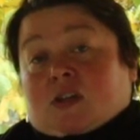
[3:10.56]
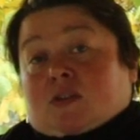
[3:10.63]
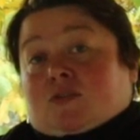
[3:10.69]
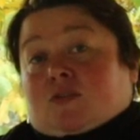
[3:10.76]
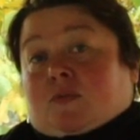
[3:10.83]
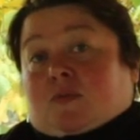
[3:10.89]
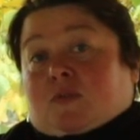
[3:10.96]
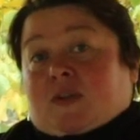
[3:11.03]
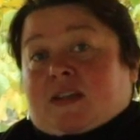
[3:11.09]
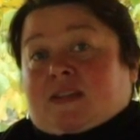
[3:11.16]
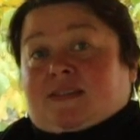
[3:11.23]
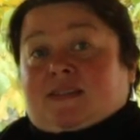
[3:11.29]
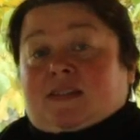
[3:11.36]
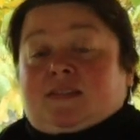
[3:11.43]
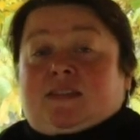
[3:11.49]
So for
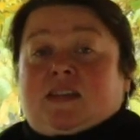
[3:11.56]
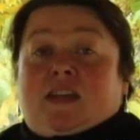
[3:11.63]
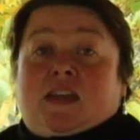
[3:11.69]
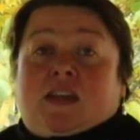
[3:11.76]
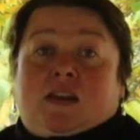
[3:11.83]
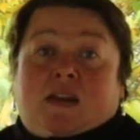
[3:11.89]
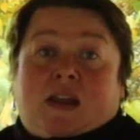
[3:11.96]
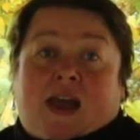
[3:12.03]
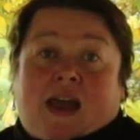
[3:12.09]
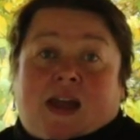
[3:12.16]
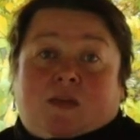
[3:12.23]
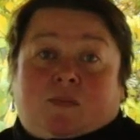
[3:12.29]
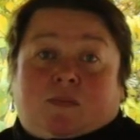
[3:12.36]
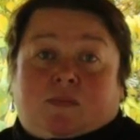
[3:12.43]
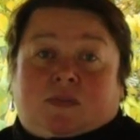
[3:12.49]
instance, in
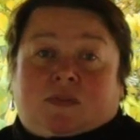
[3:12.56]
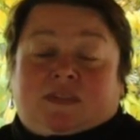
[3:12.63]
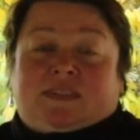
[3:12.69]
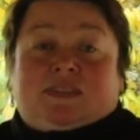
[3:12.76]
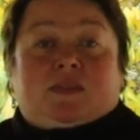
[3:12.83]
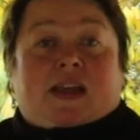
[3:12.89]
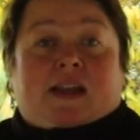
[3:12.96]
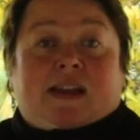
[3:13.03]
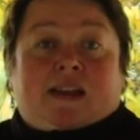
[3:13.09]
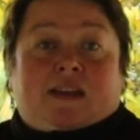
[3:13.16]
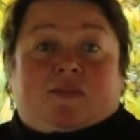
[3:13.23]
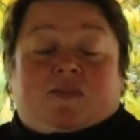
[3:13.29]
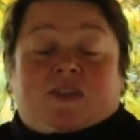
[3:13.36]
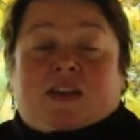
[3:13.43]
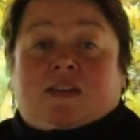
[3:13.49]
animals that
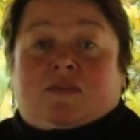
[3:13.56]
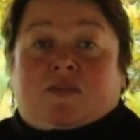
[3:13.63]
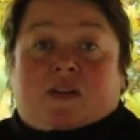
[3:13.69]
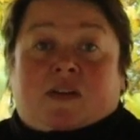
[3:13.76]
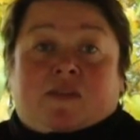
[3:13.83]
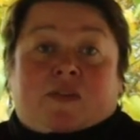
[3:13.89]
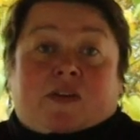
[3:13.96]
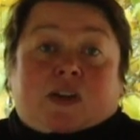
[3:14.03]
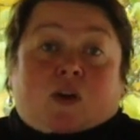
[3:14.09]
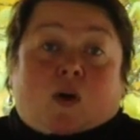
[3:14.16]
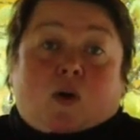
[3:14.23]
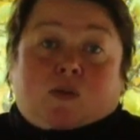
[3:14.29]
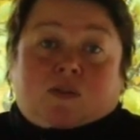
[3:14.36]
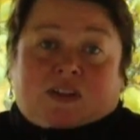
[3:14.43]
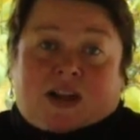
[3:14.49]
live in very, very
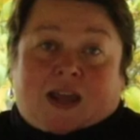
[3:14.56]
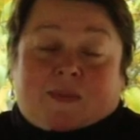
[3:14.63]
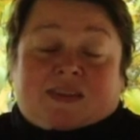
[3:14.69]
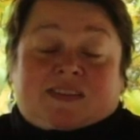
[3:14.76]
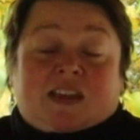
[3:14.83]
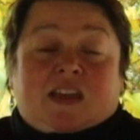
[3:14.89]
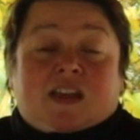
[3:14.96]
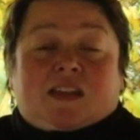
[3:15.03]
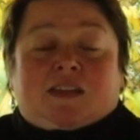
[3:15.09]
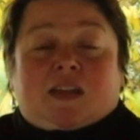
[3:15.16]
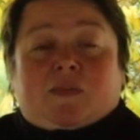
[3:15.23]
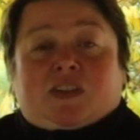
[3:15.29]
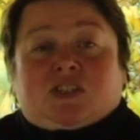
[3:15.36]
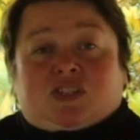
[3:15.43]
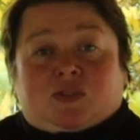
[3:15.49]
cold climates, they
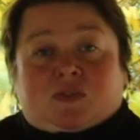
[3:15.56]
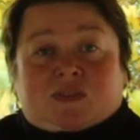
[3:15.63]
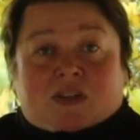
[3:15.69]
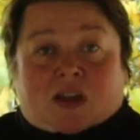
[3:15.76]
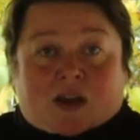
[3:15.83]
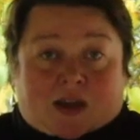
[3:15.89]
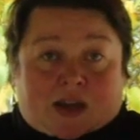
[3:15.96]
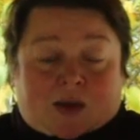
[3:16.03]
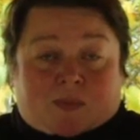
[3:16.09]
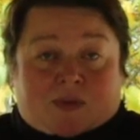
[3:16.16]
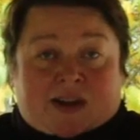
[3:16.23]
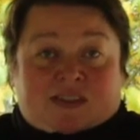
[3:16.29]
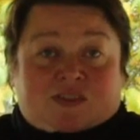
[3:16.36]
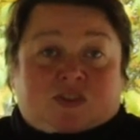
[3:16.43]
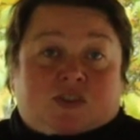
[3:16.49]
might choose to
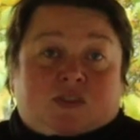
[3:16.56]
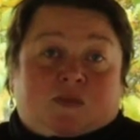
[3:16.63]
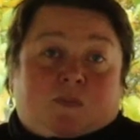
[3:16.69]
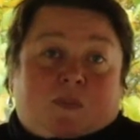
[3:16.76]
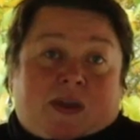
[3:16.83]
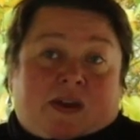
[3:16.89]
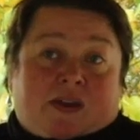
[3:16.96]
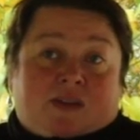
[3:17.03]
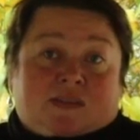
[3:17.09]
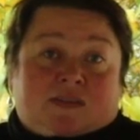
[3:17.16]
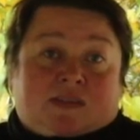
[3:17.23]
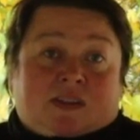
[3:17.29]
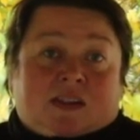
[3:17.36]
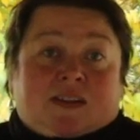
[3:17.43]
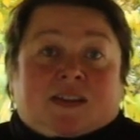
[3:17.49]
hibernate, such as
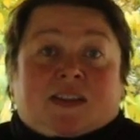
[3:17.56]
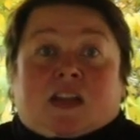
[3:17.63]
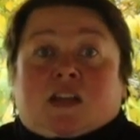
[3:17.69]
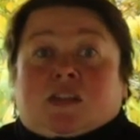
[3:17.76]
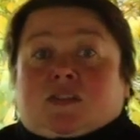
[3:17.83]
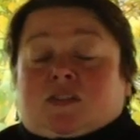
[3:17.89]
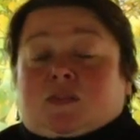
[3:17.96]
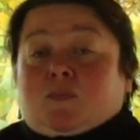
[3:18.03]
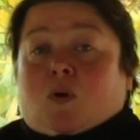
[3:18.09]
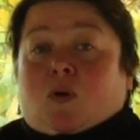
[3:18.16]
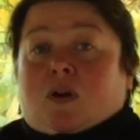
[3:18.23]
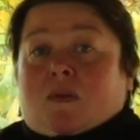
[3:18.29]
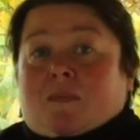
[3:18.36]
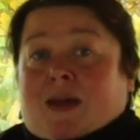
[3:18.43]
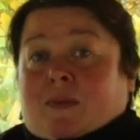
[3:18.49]
bears.
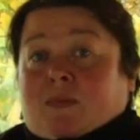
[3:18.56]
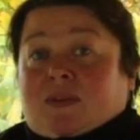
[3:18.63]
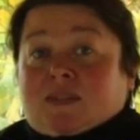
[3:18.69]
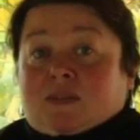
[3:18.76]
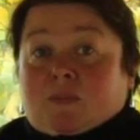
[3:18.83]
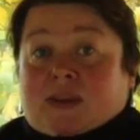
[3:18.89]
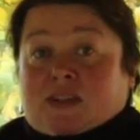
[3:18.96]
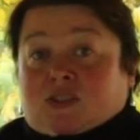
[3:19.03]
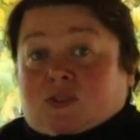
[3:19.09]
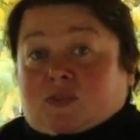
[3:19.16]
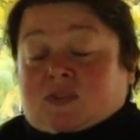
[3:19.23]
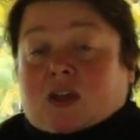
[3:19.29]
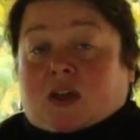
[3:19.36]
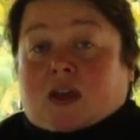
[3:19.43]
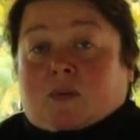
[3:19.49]
Smaller mammals might
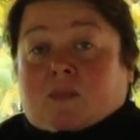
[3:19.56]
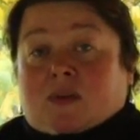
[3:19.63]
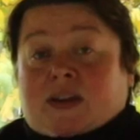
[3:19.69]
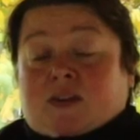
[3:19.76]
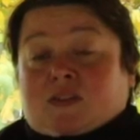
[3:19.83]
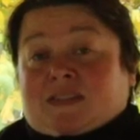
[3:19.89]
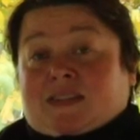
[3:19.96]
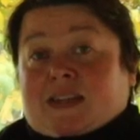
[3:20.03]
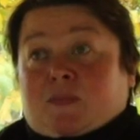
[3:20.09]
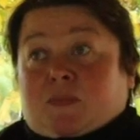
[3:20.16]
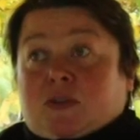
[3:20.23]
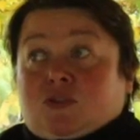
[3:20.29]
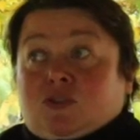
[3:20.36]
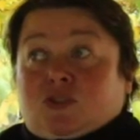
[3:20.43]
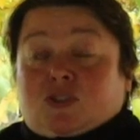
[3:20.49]
choose to hibernate or
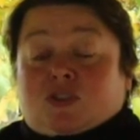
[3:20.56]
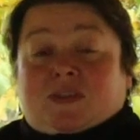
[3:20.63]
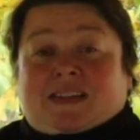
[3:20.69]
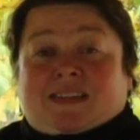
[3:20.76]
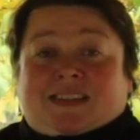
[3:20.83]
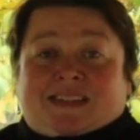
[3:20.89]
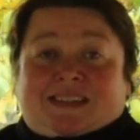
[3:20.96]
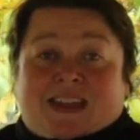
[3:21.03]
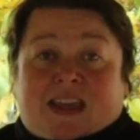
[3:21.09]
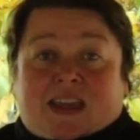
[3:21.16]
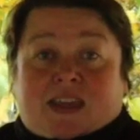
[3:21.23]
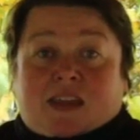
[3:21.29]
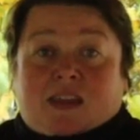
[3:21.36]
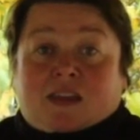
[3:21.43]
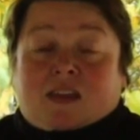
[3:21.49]
sleep during the
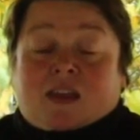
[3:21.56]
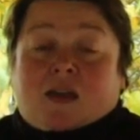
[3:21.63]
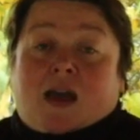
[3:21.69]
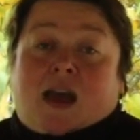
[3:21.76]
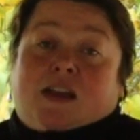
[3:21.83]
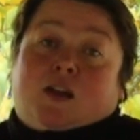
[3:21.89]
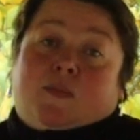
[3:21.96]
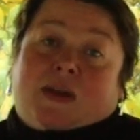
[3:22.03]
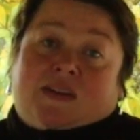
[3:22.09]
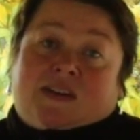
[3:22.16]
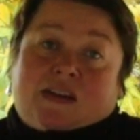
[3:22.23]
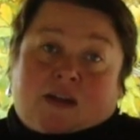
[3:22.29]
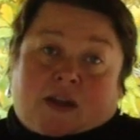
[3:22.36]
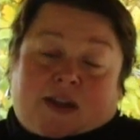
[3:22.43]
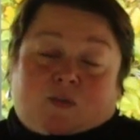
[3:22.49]
day and come out
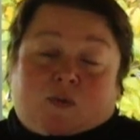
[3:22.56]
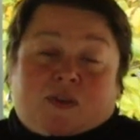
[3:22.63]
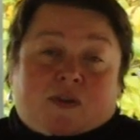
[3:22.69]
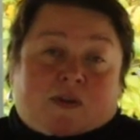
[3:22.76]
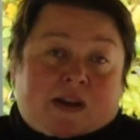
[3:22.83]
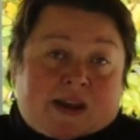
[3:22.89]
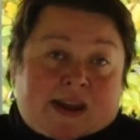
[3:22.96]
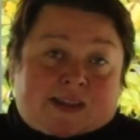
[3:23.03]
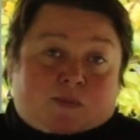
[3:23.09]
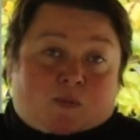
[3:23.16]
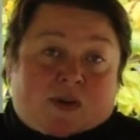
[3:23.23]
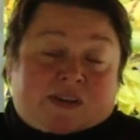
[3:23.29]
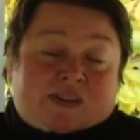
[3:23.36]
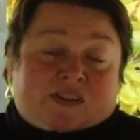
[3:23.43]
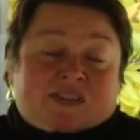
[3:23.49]
at night when there are less
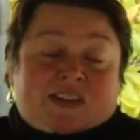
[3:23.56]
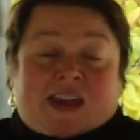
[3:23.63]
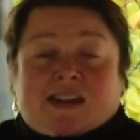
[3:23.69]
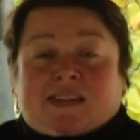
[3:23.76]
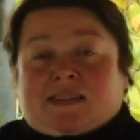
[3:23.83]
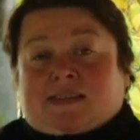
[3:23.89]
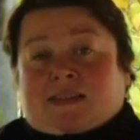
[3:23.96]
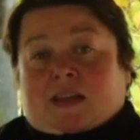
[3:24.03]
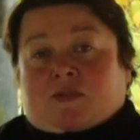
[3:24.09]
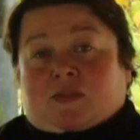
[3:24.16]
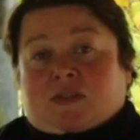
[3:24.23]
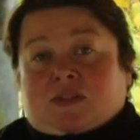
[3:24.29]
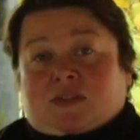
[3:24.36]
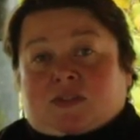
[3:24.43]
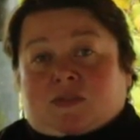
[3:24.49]
predators and it's
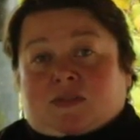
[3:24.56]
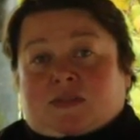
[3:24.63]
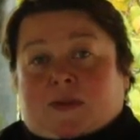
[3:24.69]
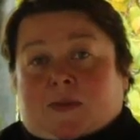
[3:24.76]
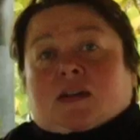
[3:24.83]
safer to do so.